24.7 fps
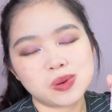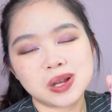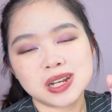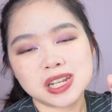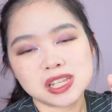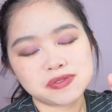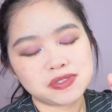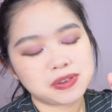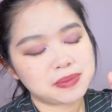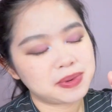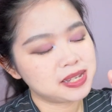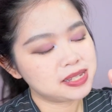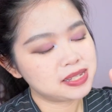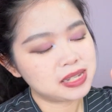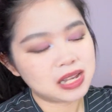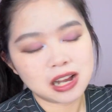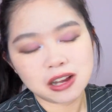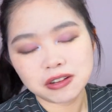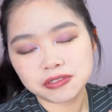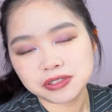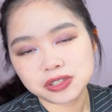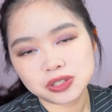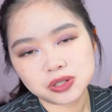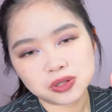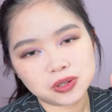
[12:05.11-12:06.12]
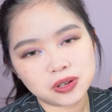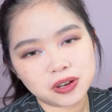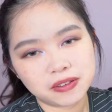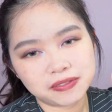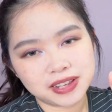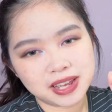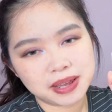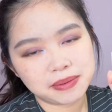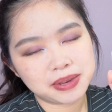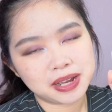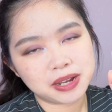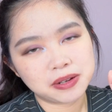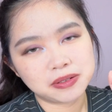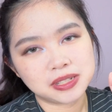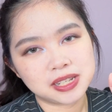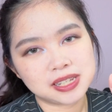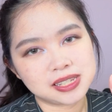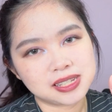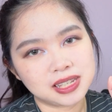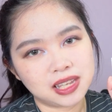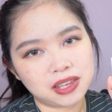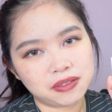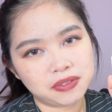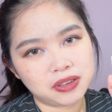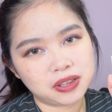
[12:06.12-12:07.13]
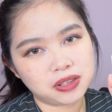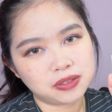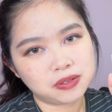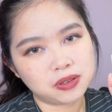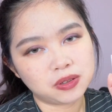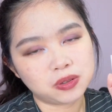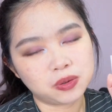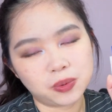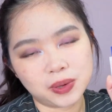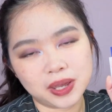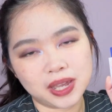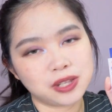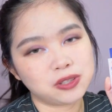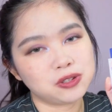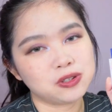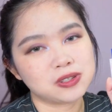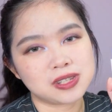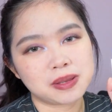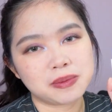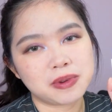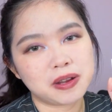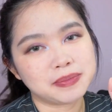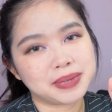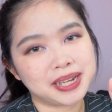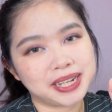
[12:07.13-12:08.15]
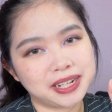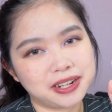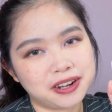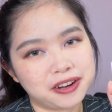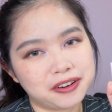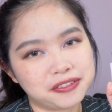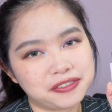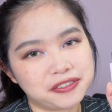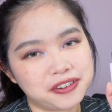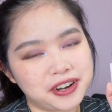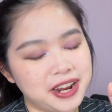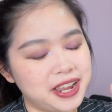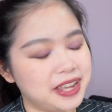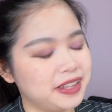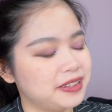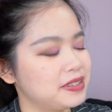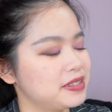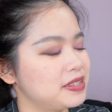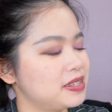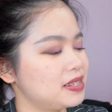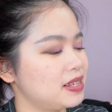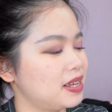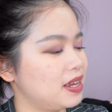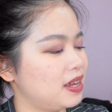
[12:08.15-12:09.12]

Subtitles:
1 is for myself, 2 of them I'll just give it away to some of my girlfriends.